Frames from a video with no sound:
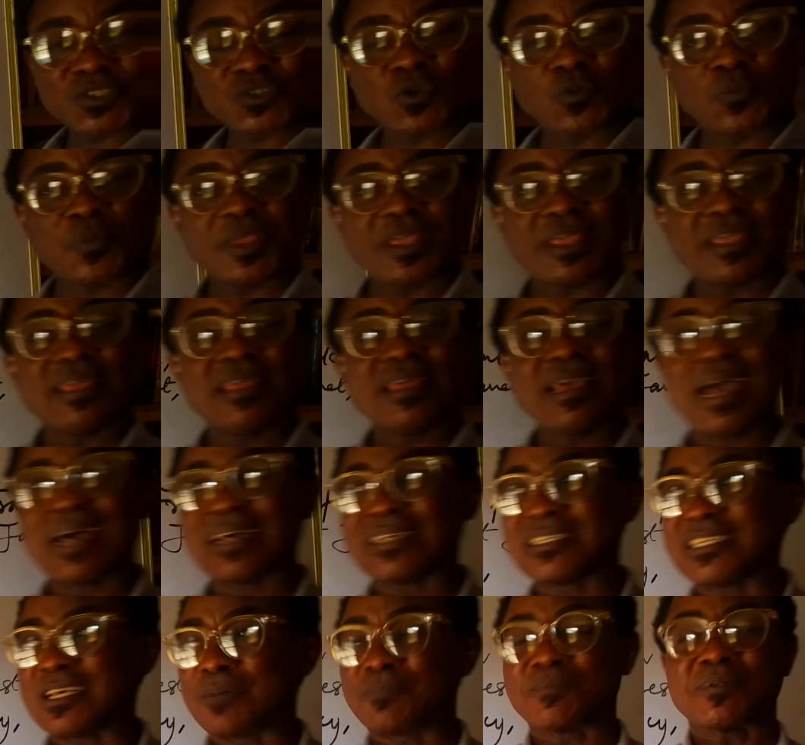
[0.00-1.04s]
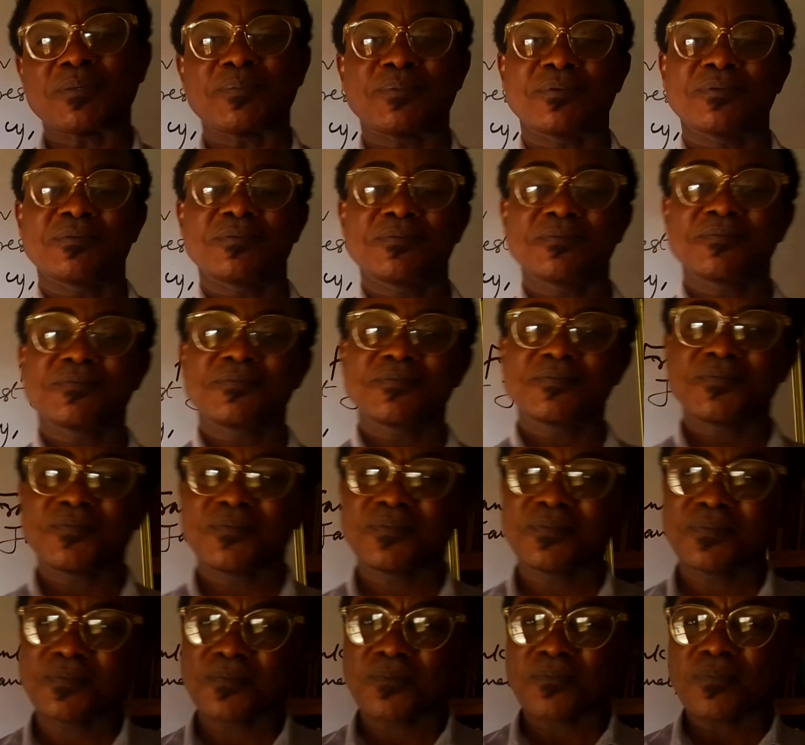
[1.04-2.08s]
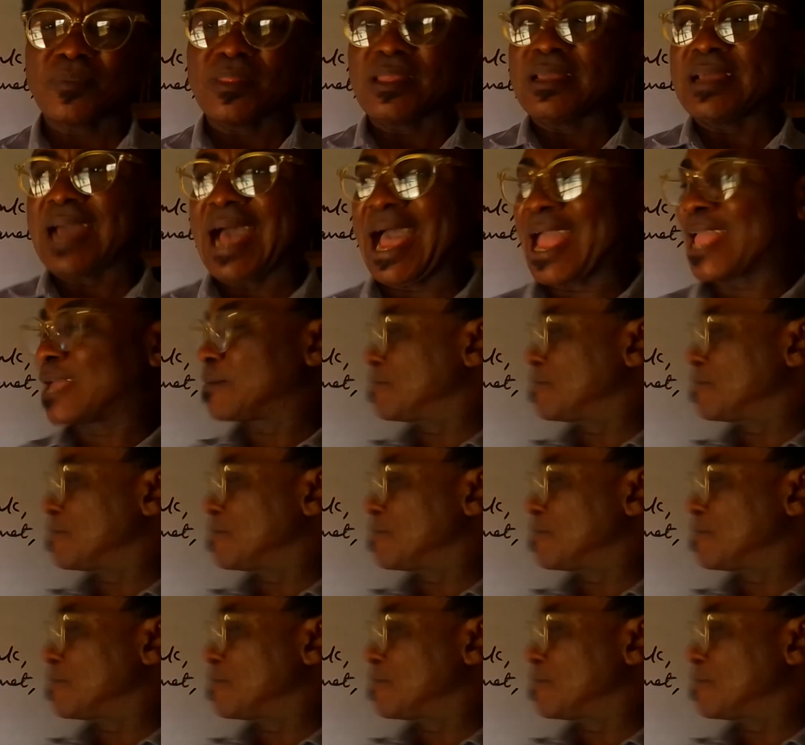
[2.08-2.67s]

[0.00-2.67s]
also be acceptable. I